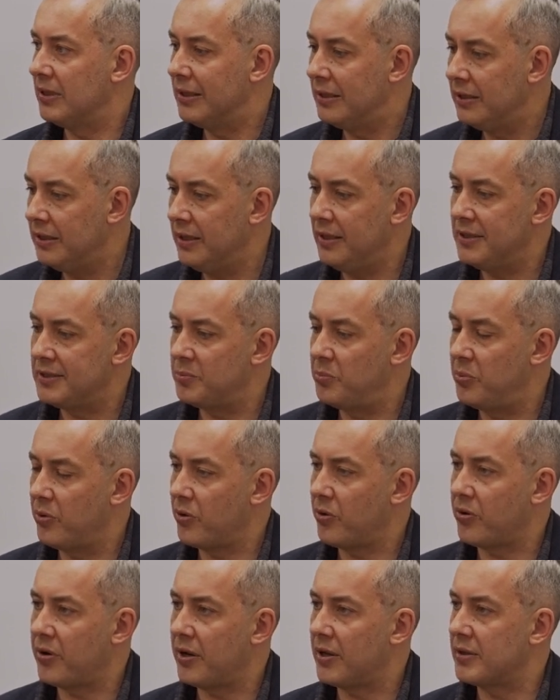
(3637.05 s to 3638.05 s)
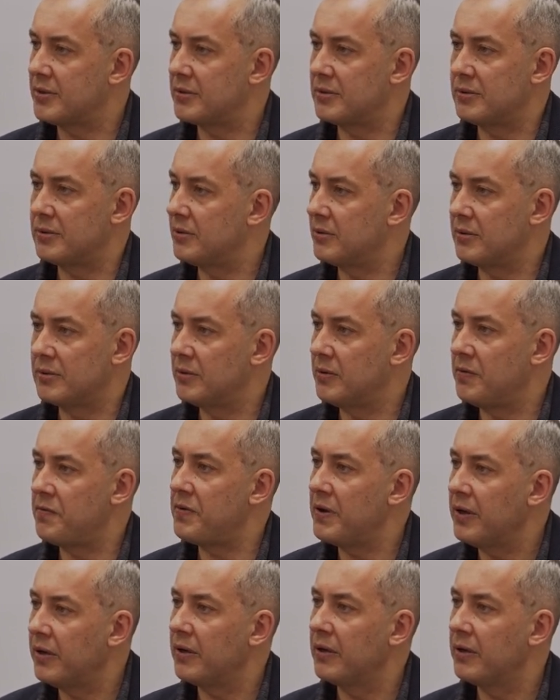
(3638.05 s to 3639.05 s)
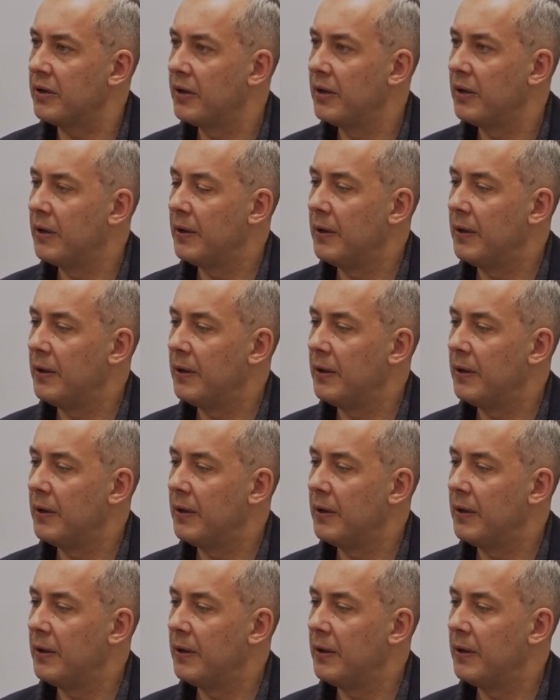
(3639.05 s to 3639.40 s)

elites, bureaucrats uh, thinking.